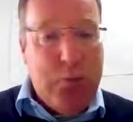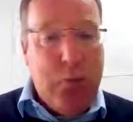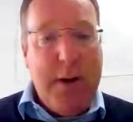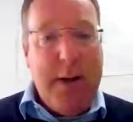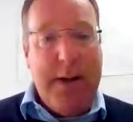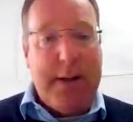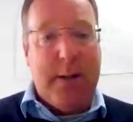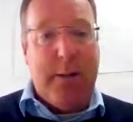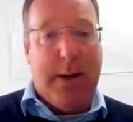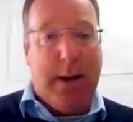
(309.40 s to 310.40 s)
it is
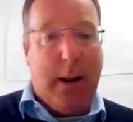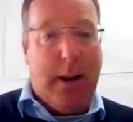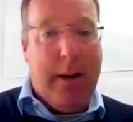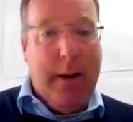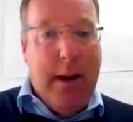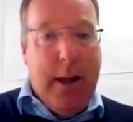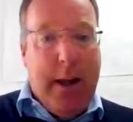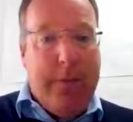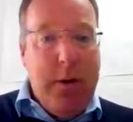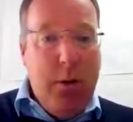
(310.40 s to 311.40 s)
reasonably clear,
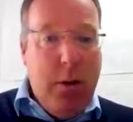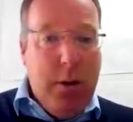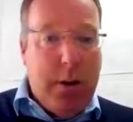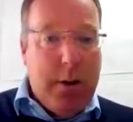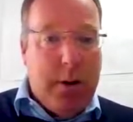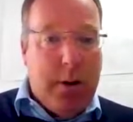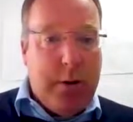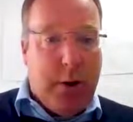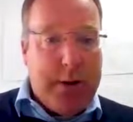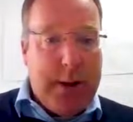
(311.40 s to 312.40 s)
if you look at
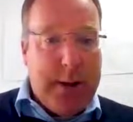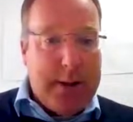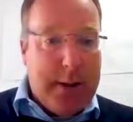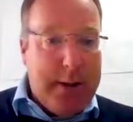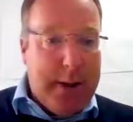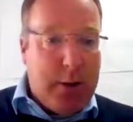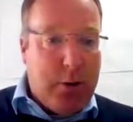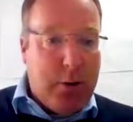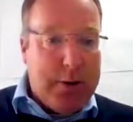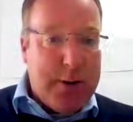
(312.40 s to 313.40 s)
dotted and then
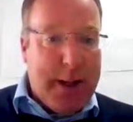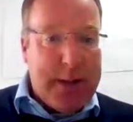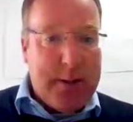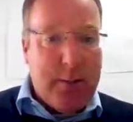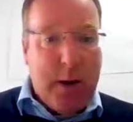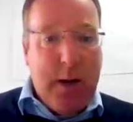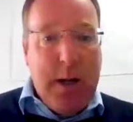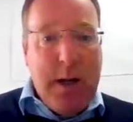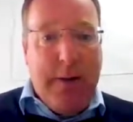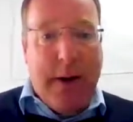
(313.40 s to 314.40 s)
across to Lanson,
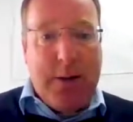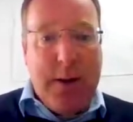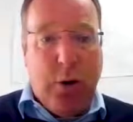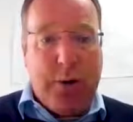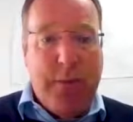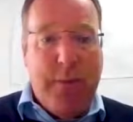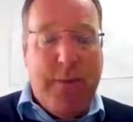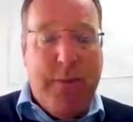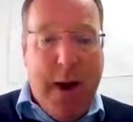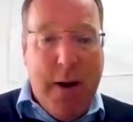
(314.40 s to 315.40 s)
you've actually got
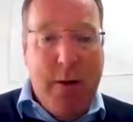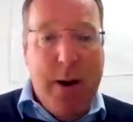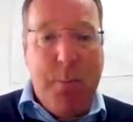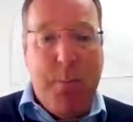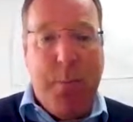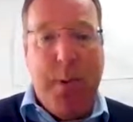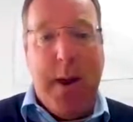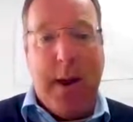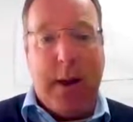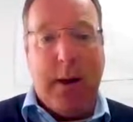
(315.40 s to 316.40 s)
some very
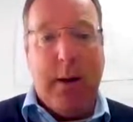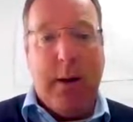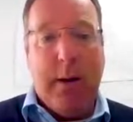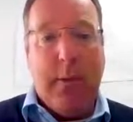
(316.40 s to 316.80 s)
big